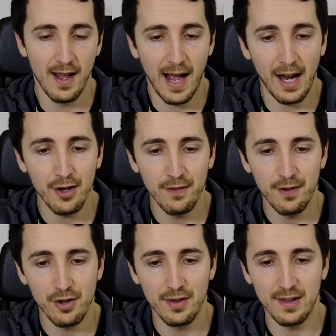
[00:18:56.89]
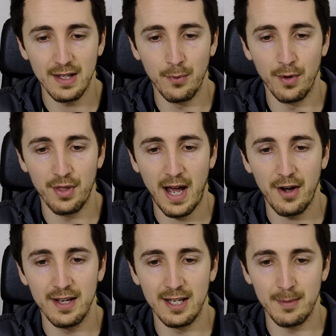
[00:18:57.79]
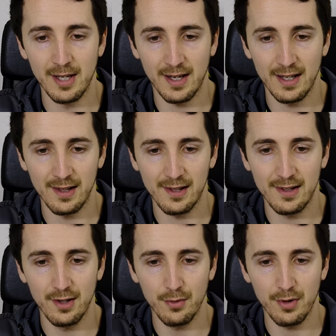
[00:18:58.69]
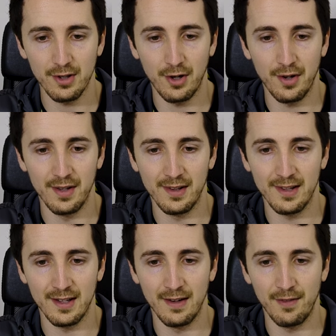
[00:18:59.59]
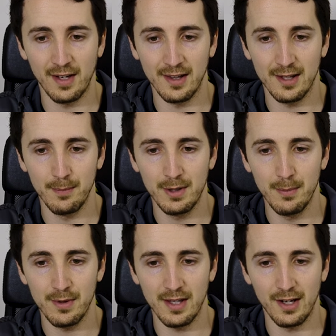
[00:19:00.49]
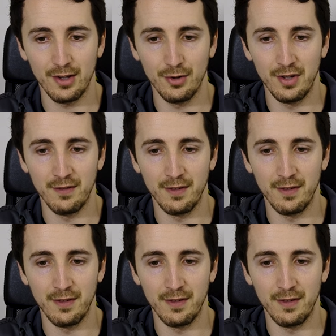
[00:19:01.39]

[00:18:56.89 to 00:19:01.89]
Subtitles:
Iron deficiency without anemia can still result in significant symptoms, including